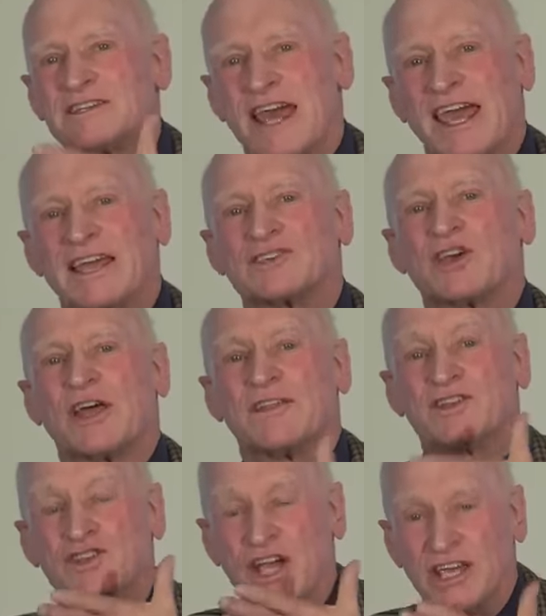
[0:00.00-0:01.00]
tanks
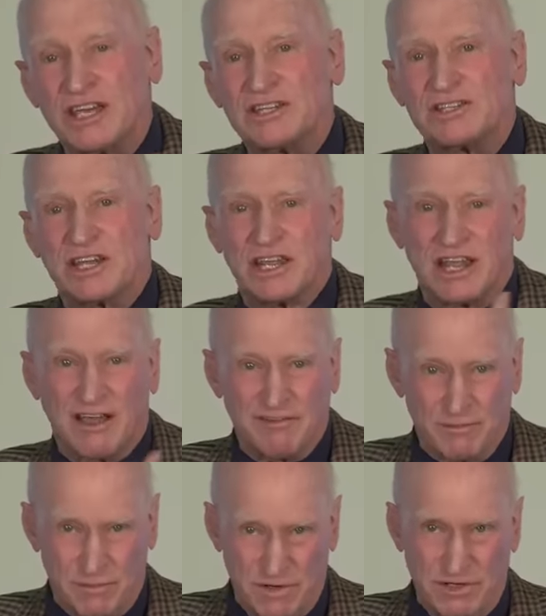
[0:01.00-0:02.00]
and changing
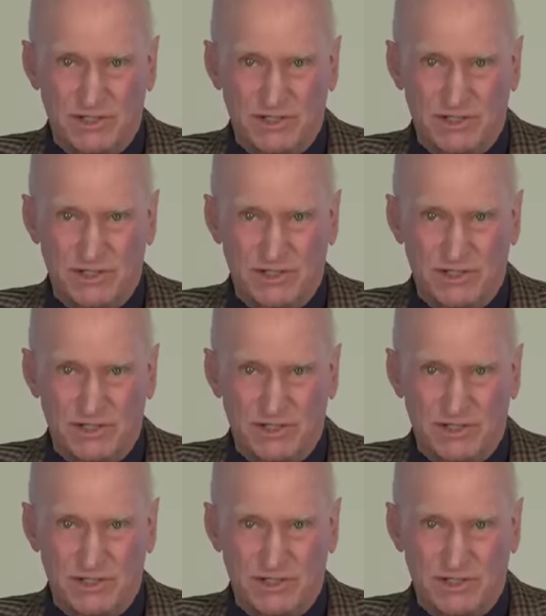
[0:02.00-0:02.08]
government,